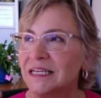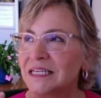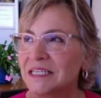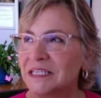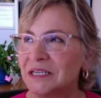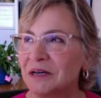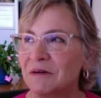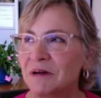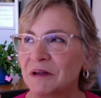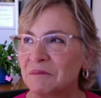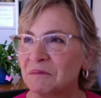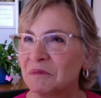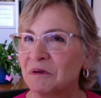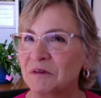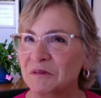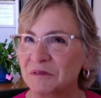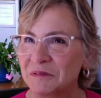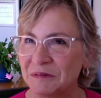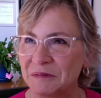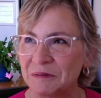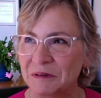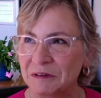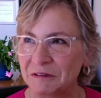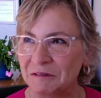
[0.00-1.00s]
So it
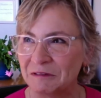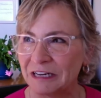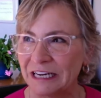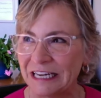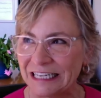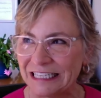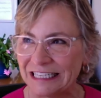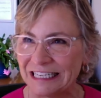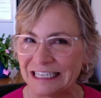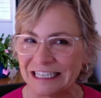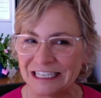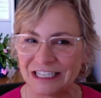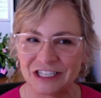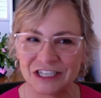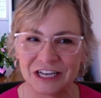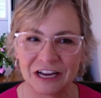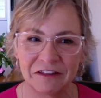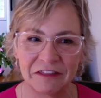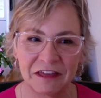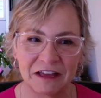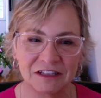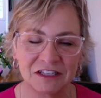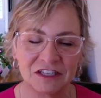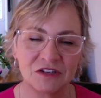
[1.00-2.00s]
moves me when I
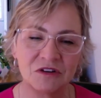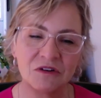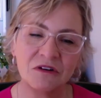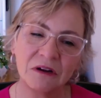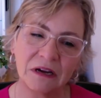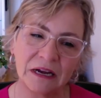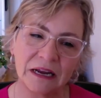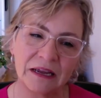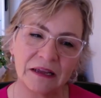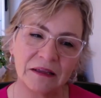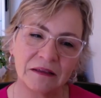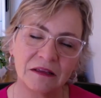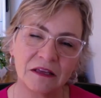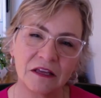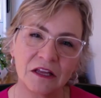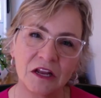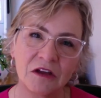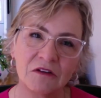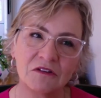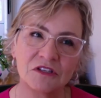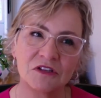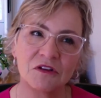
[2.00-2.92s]
share that story, you know.